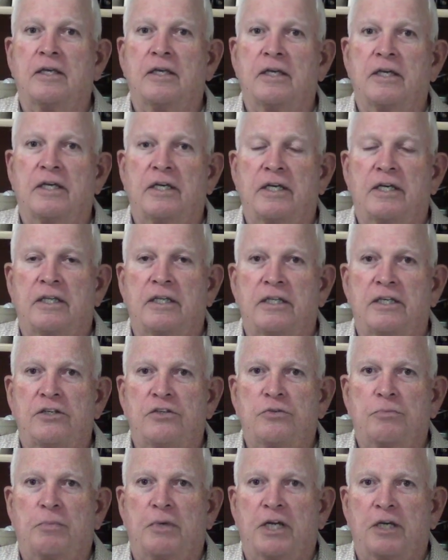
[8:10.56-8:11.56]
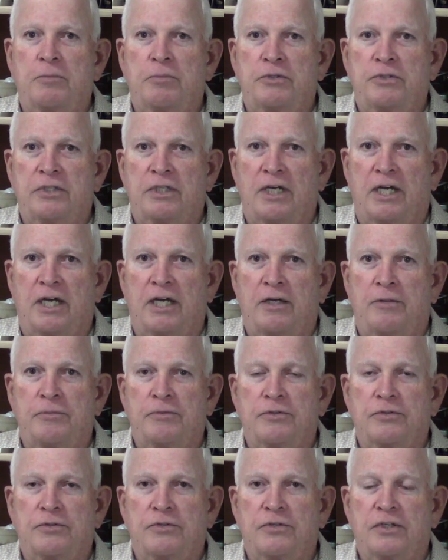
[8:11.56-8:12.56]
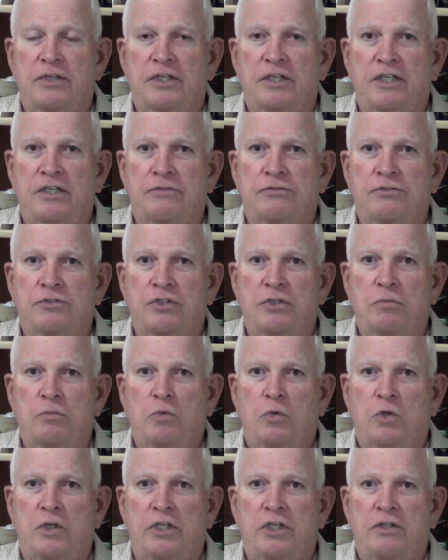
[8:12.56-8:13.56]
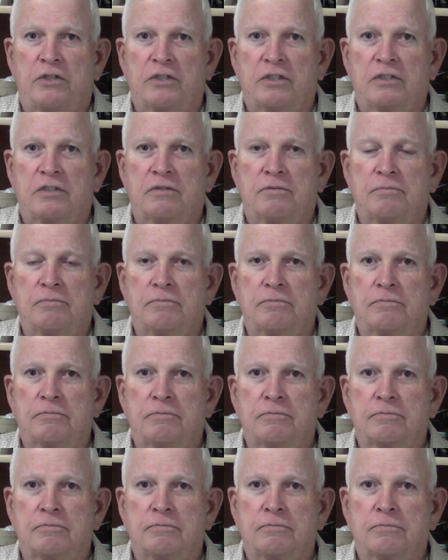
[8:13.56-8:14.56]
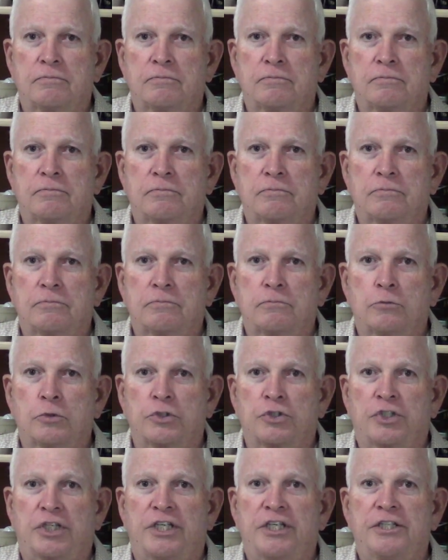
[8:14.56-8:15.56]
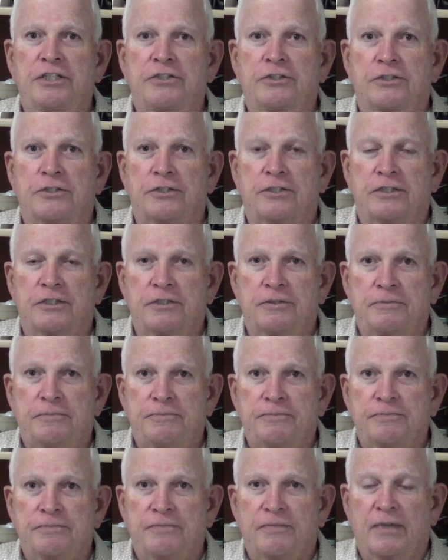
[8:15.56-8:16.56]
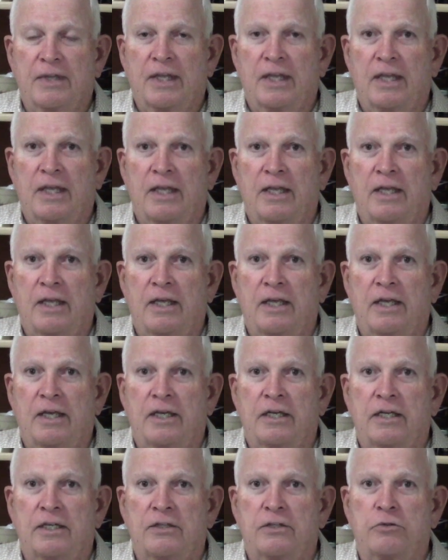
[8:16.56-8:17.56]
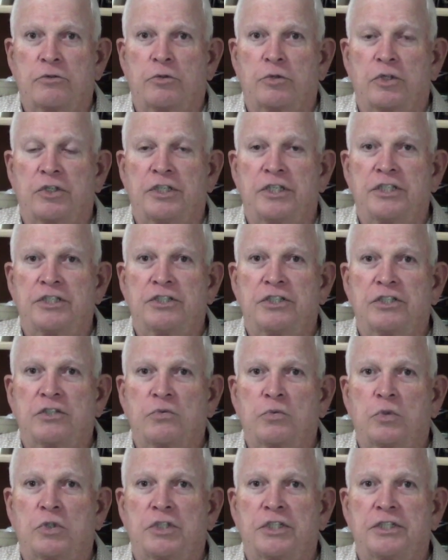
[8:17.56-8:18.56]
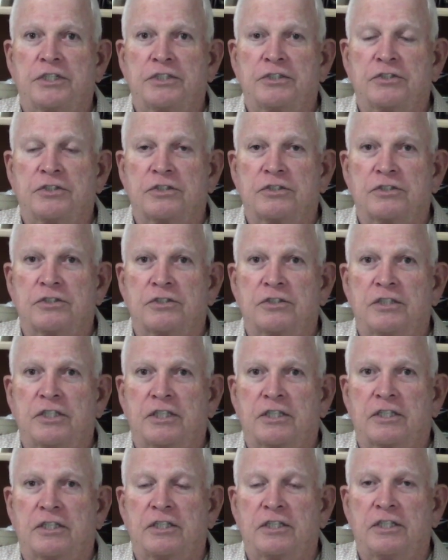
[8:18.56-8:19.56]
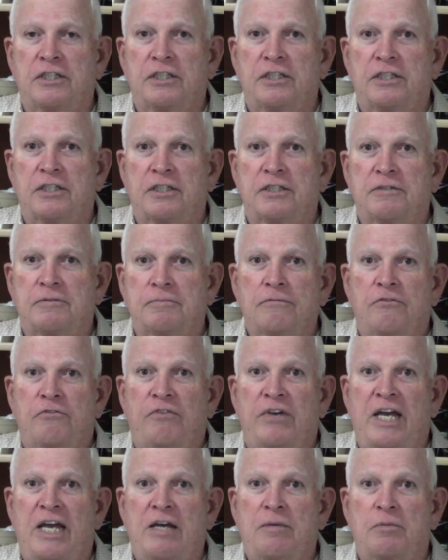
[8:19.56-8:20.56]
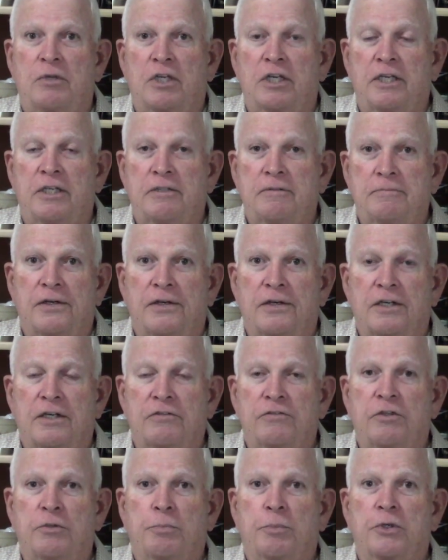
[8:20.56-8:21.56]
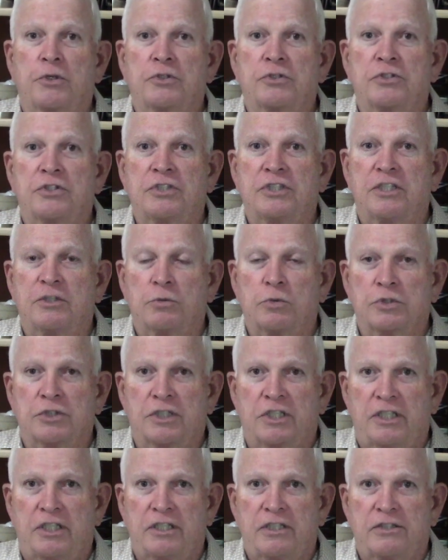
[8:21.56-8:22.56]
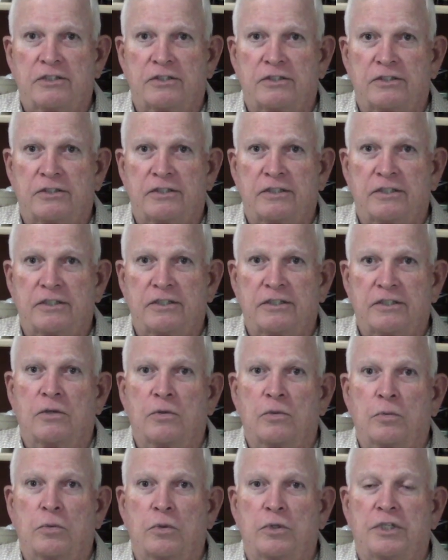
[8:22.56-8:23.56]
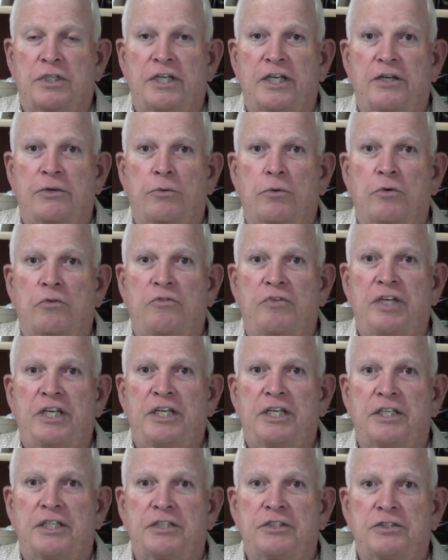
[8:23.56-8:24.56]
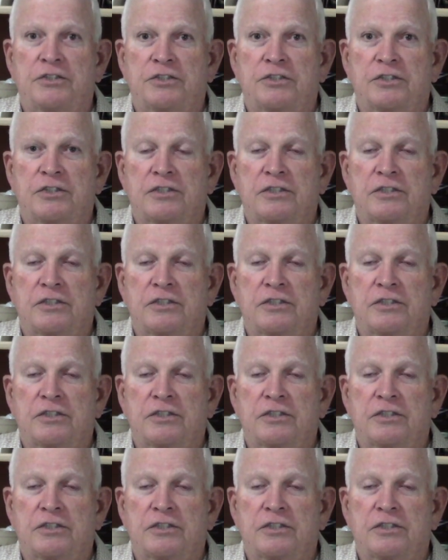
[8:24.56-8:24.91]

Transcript: in these Bible times, if someone was killed, the tradition was that the family of the person that was killed would take revenge